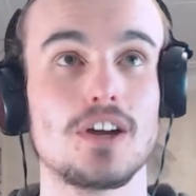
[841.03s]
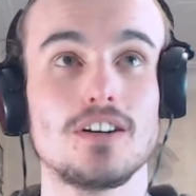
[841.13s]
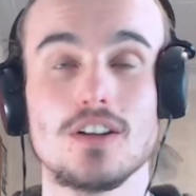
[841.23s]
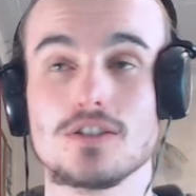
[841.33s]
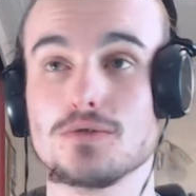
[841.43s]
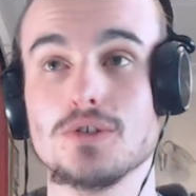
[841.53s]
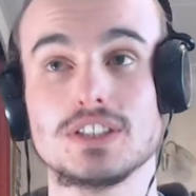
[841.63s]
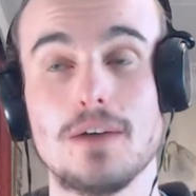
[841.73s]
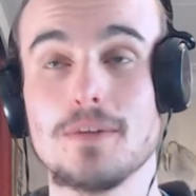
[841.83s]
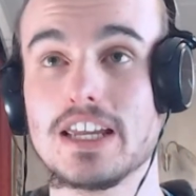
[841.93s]
We're going to look through
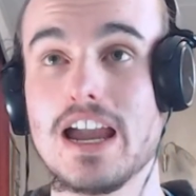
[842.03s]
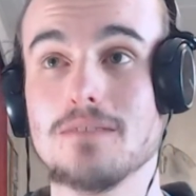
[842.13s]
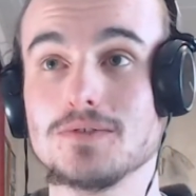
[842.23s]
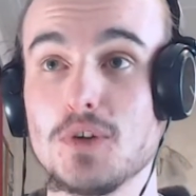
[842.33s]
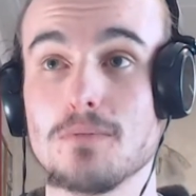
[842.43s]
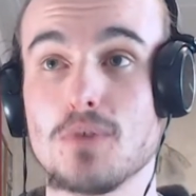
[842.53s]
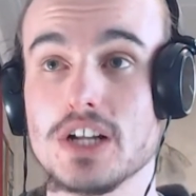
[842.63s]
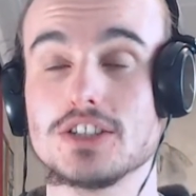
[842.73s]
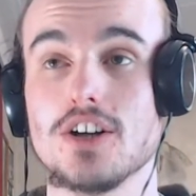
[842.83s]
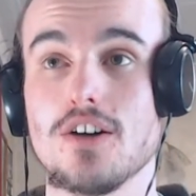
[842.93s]
some of the games for the
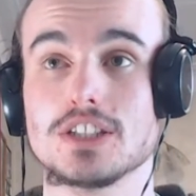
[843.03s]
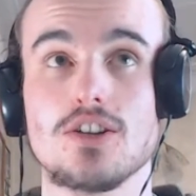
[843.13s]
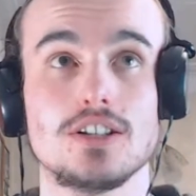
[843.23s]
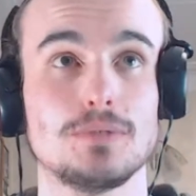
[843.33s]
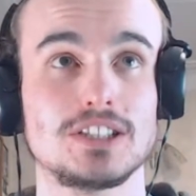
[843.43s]
British and Irish Lions,